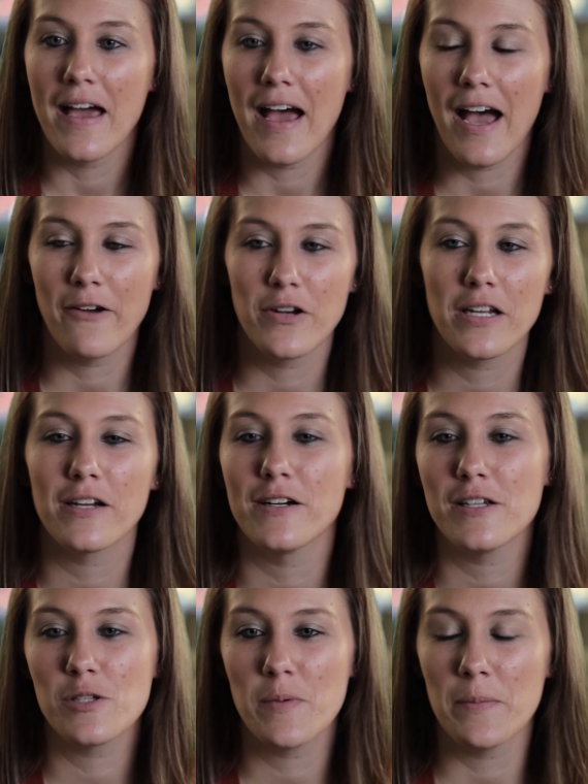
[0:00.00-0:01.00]
I would
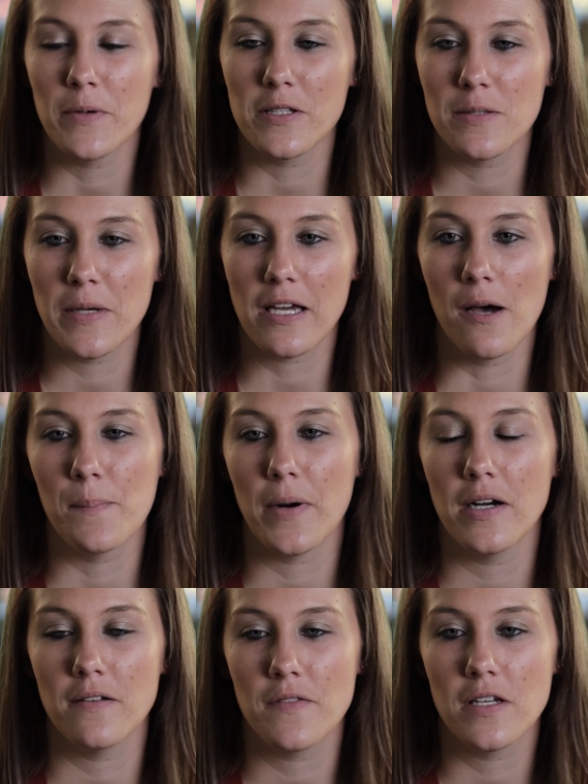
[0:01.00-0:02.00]
encourage people to become
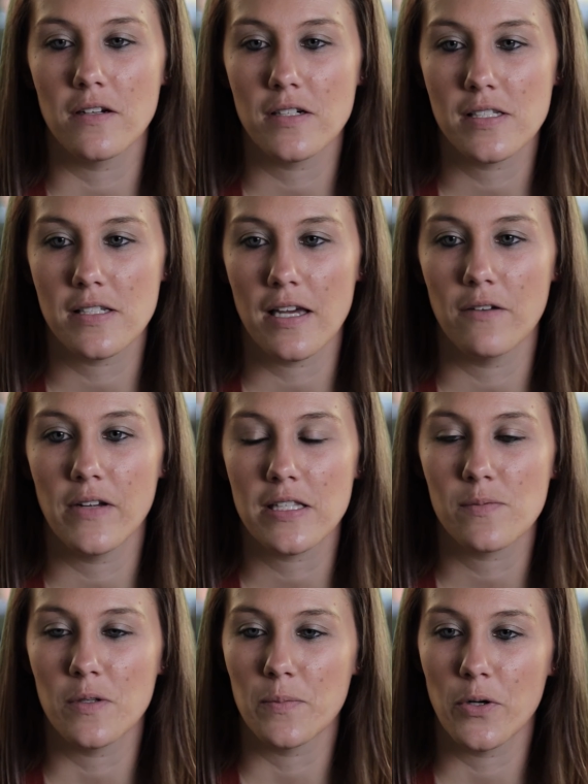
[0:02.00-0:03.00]
part of the Nurse
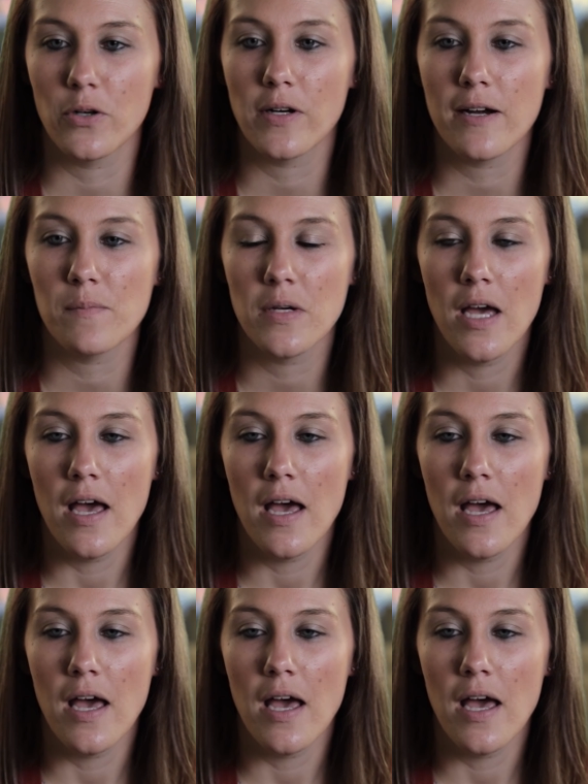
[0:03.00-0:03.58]
Advancement Program